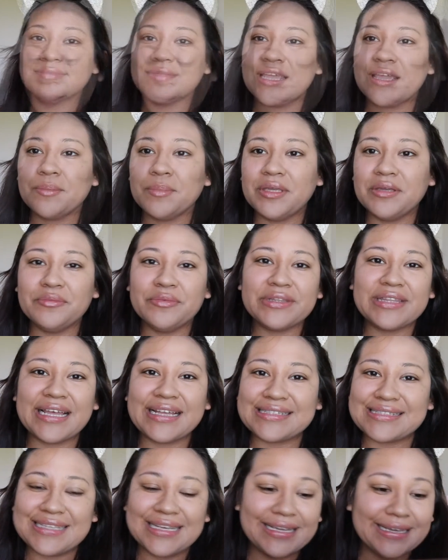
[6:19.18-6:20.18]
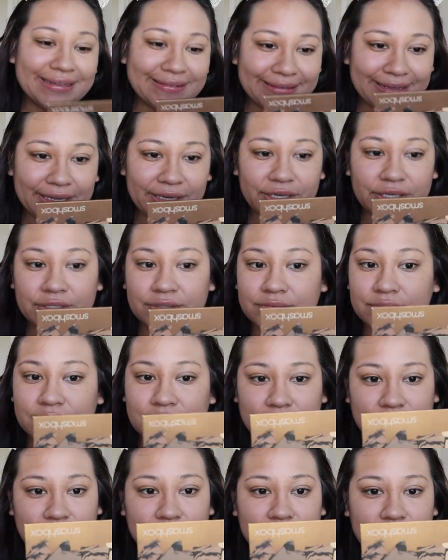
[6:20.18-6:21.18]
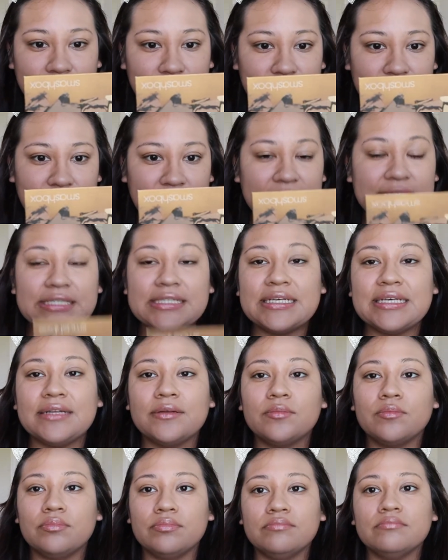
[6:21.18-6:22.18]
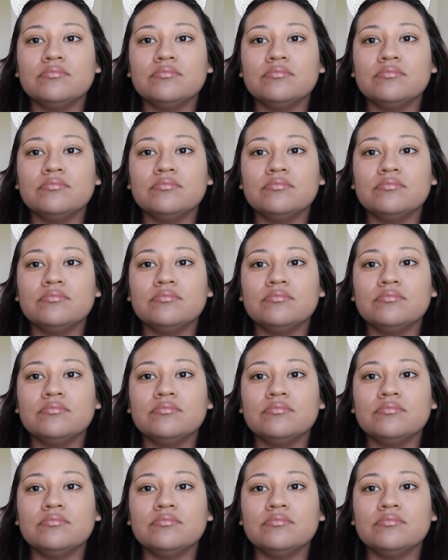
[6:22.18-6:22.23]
I mean, with that second layer, it did